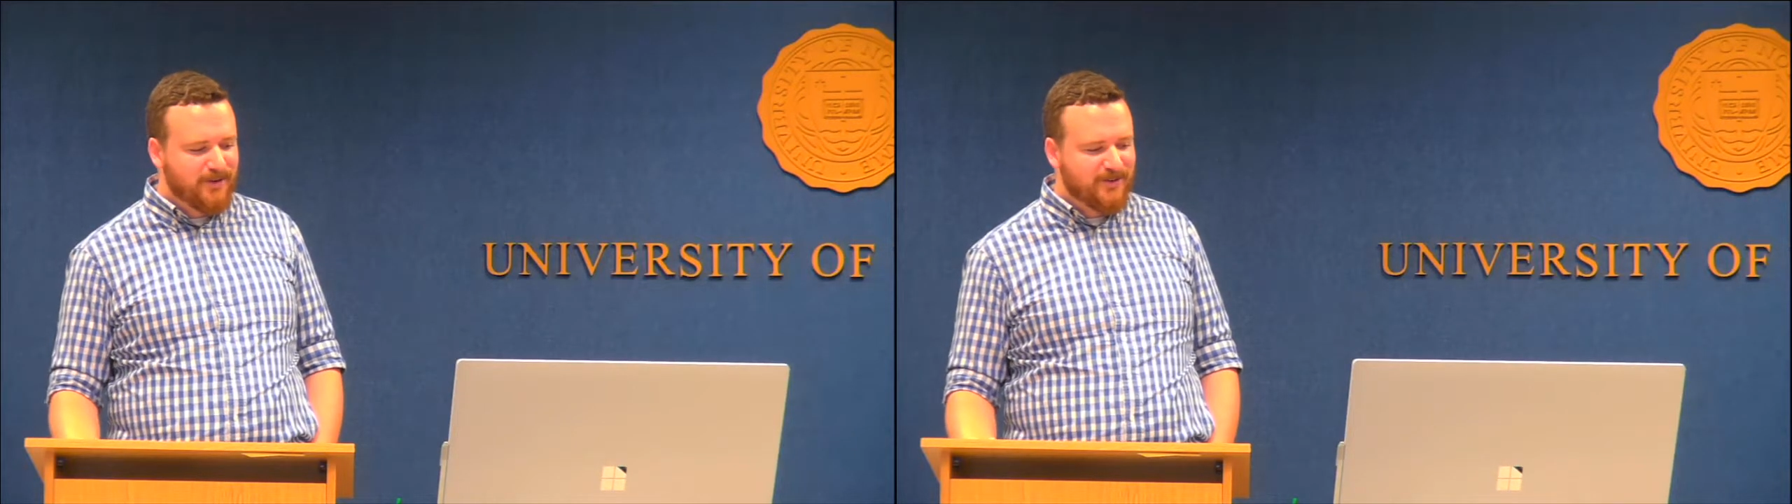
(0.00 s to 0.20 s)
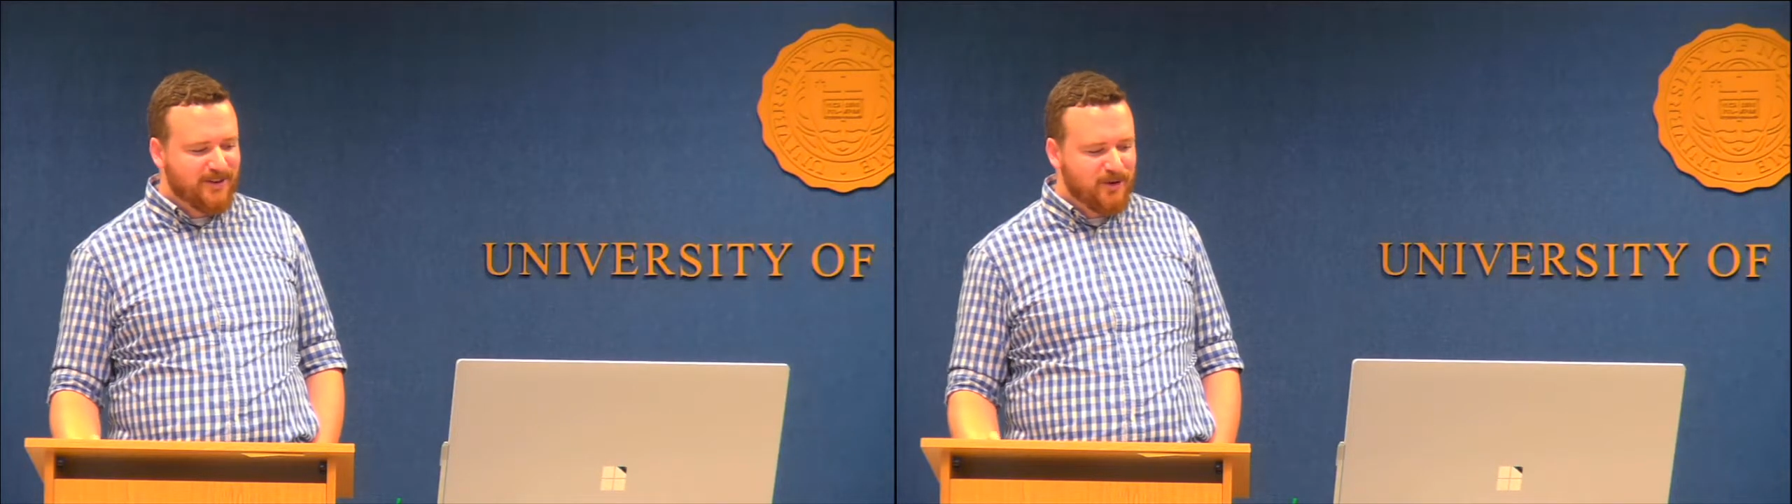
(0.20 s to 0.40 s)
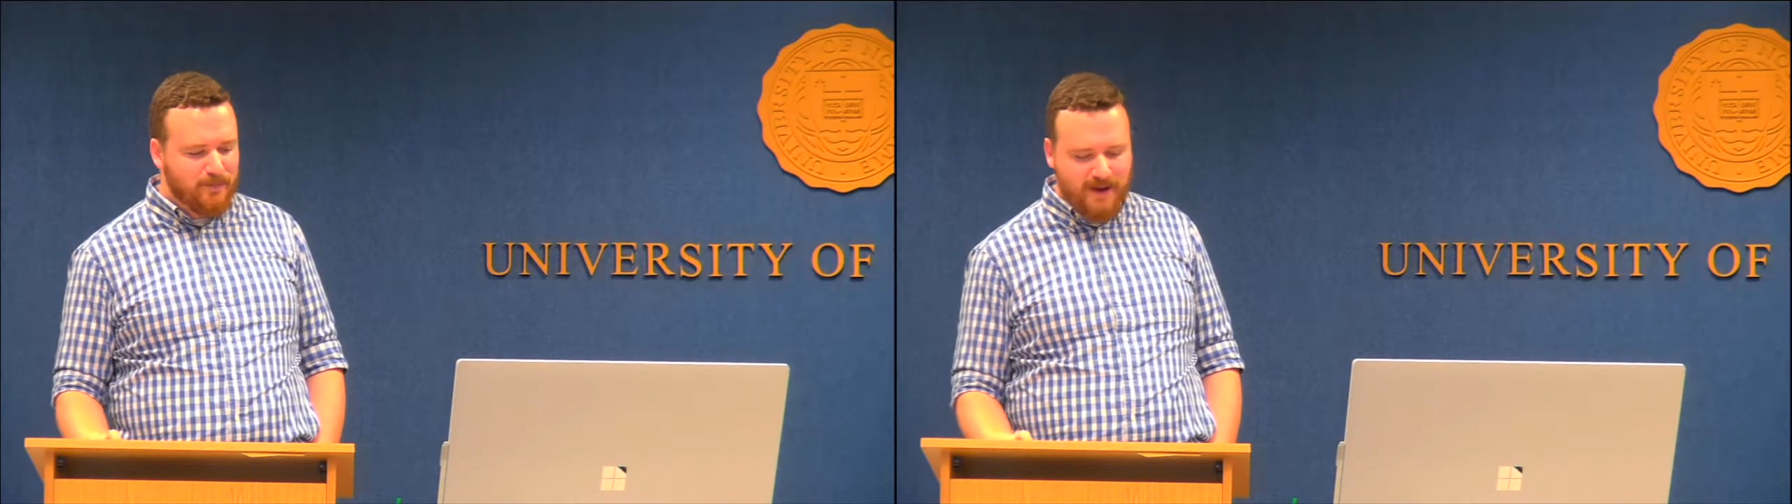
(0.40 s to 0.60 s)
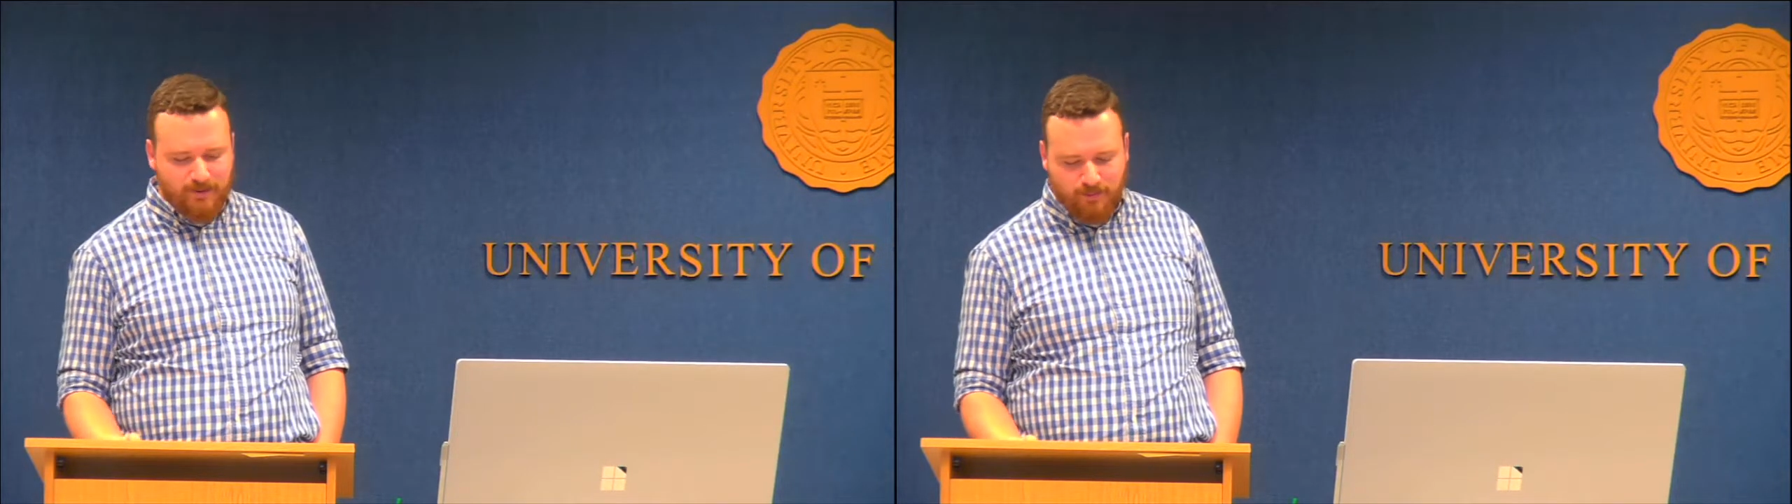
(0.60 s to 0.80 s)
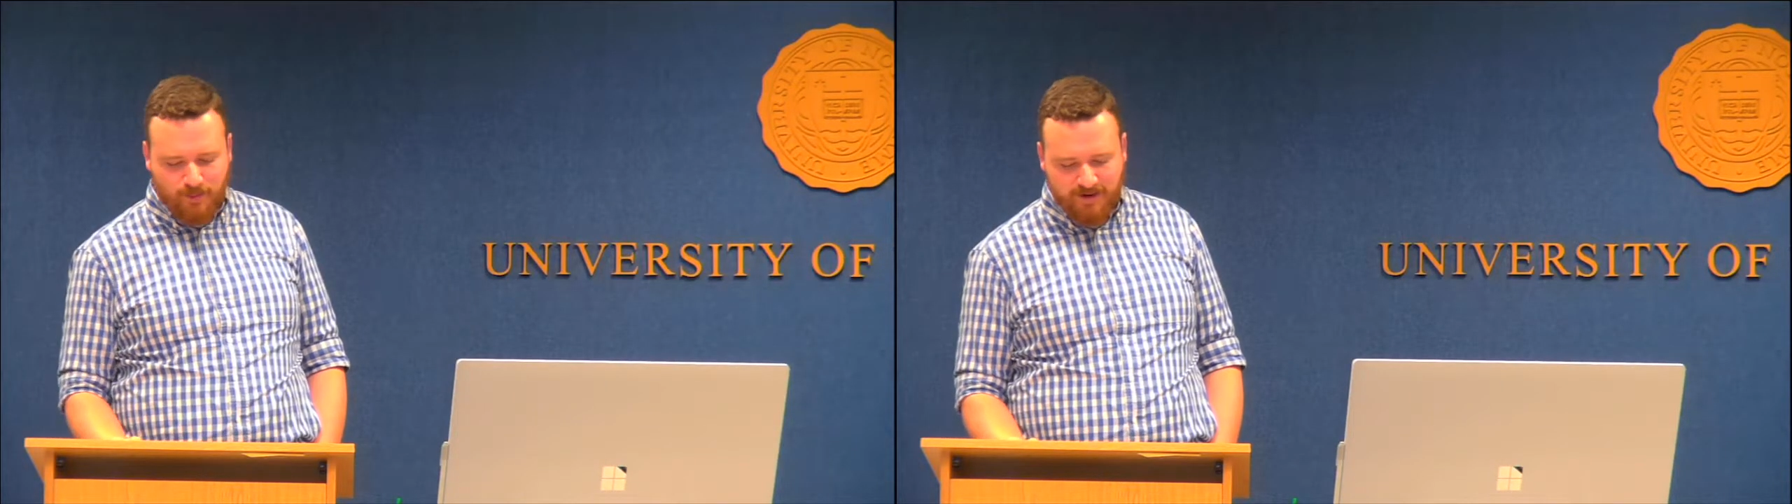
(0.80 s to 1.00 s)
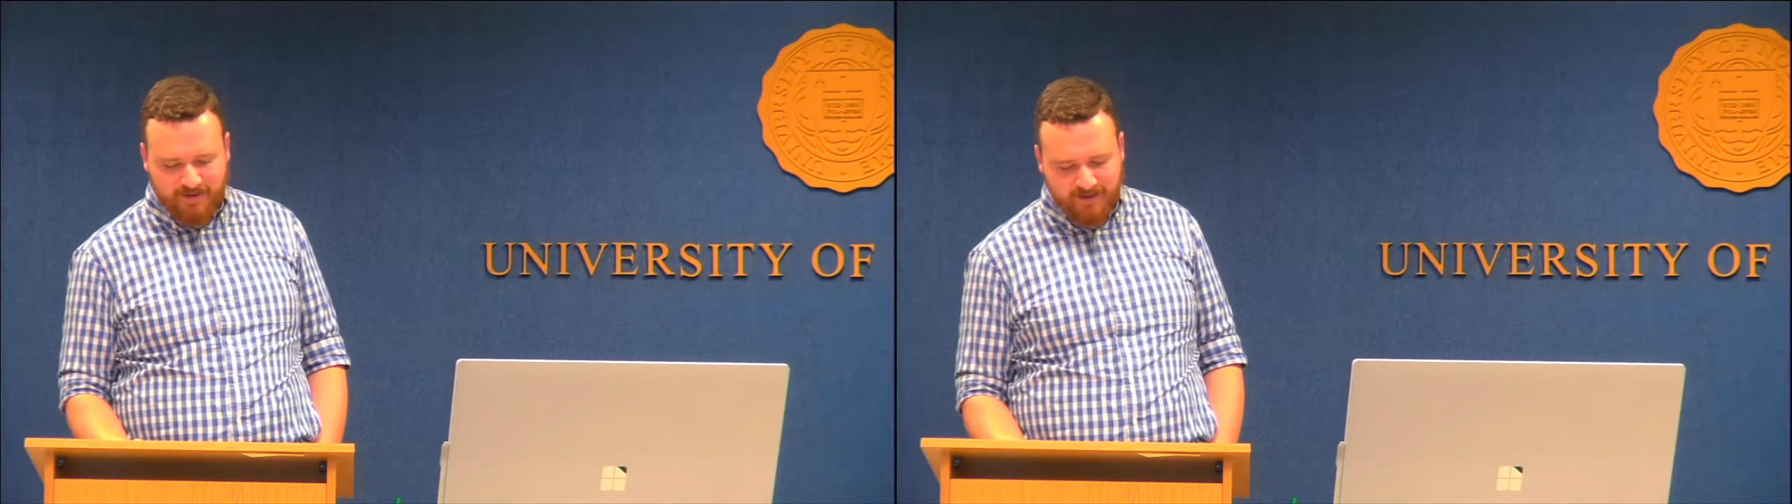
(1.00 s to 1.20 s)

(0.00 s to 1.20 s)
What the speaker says: There's like no better rewards